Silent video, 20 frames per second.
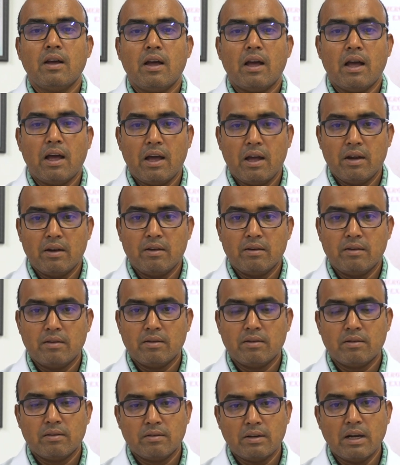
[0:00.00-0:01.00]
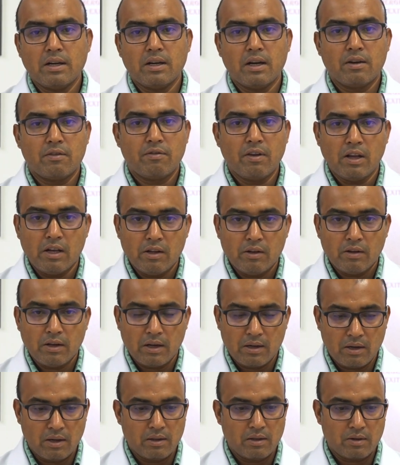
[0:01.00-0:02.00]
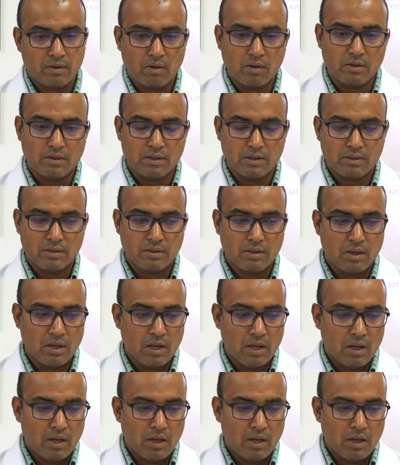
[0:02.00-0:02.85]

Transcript: and right heart failure and other causes.